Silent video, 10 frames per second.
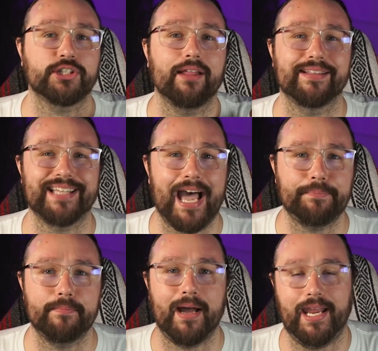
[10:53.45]
On the top
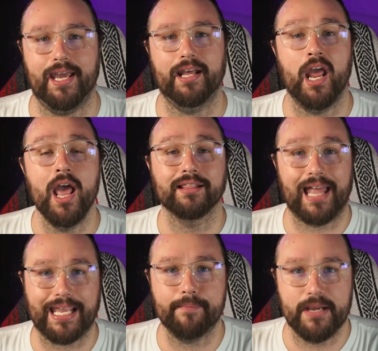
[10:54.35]
of my head,
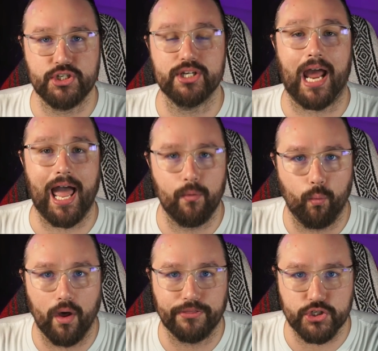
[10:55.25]
like I mentioned, I
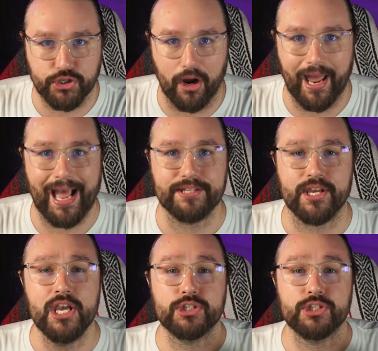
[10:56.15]
want the Straw Hats,